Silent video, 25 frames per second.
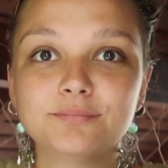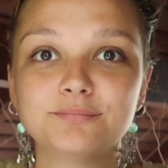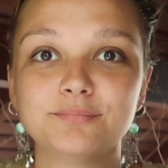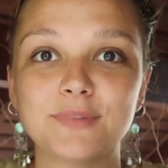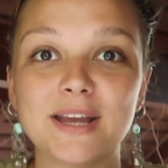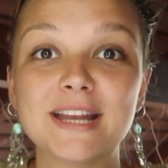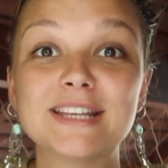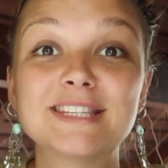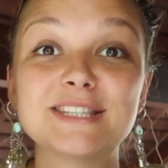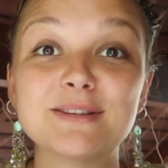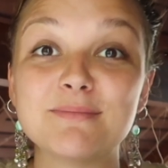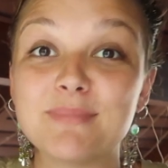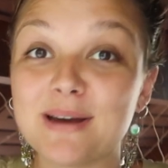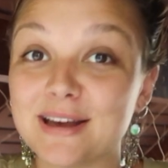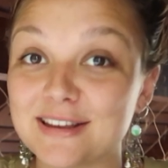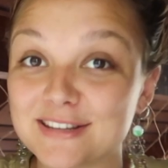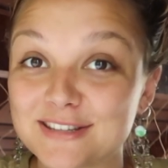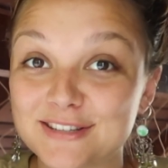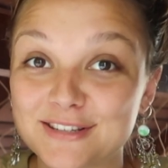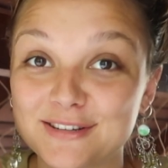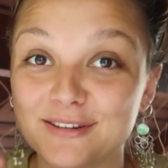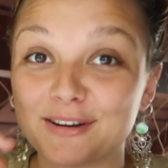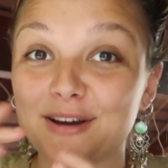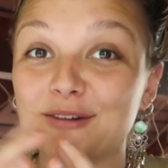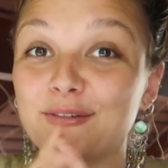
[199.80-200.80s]
it's the
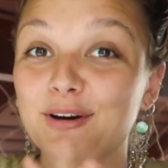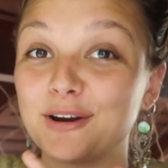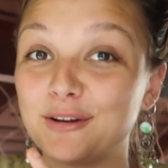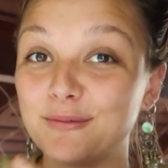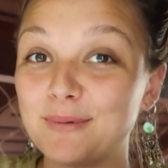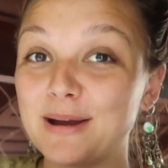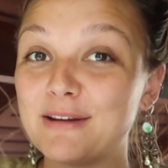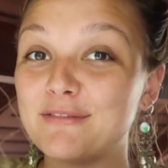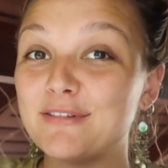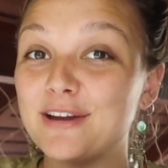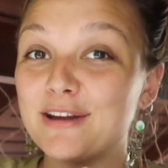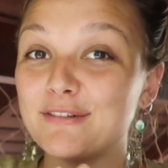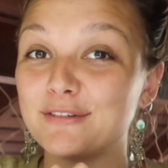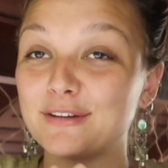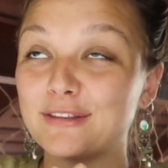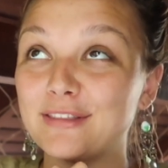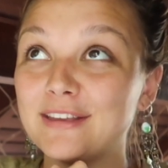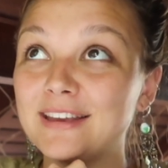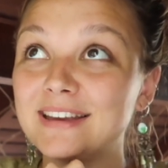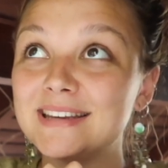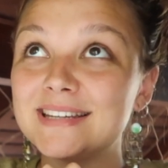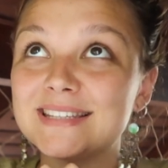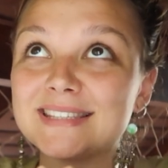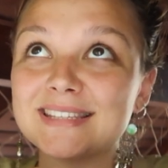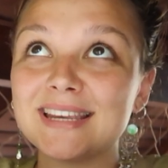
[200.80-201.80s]
best, one of my favorite
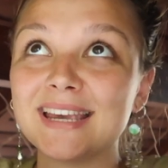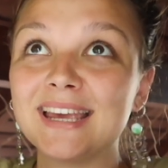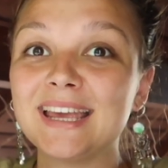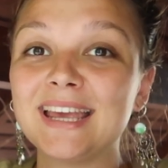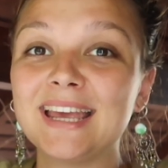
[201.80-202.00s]
things.